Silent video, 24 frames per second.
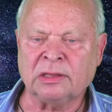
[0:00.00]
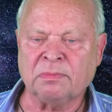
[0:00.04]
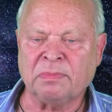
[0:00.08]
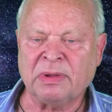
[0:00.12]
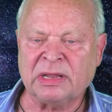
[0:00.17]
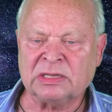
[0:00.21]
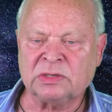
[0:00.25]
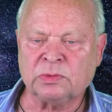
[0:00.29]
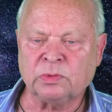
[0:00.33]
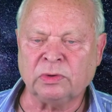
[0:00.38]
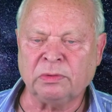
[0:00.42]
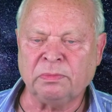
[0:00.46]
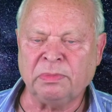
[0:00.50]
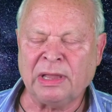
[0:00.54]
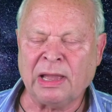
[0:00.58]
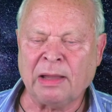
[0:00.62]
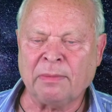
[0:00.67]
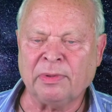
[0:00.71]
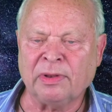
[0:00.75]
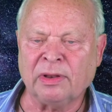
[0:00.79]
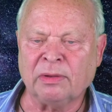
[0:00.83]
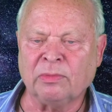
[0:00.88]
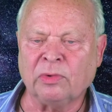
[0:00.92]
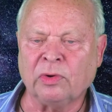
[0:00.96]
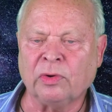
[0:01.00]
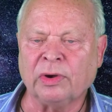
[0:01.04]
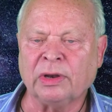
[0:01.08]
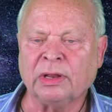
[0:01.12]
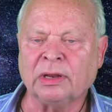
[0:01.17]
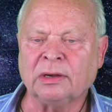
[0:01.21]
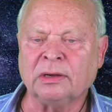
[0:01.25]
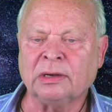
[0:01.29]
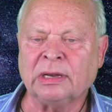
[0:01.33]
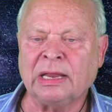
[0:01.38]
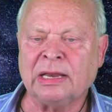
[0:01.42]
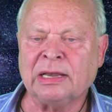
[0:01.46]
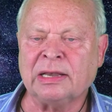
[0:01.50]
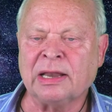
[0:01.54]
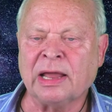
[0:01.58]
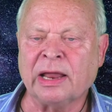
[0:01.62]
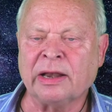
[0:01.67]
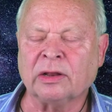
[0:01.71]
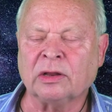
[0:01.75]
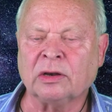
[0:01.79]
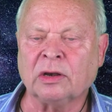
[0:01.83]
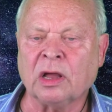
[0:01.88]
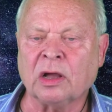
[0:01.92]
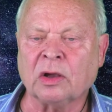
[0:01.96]
The best would be up in the morning,
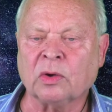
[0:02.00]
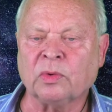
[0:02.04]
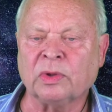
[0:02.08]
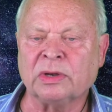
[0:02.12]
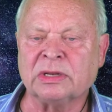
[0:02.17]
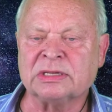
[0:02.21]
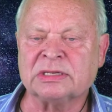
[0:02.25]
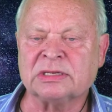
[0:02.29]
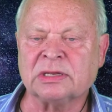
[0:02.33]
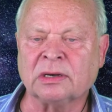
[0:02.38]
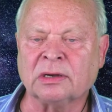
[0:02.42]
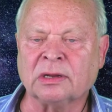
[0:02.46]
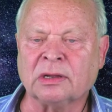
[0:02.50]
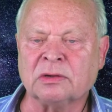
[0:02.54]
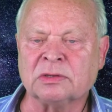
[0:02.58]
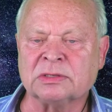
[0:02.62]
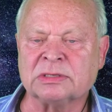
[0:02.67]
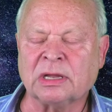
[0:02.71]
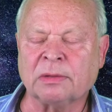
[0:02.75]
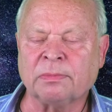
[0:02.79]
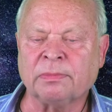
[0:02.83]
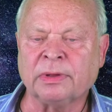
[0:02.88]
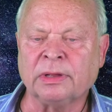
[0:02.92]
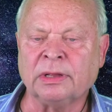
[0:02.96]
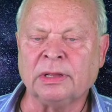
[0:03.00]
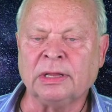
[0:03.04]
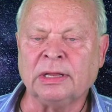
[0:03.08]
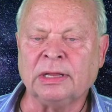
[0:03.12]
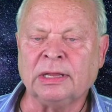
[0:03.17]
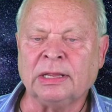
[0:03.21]
8-9 o'clock when the sun goes up,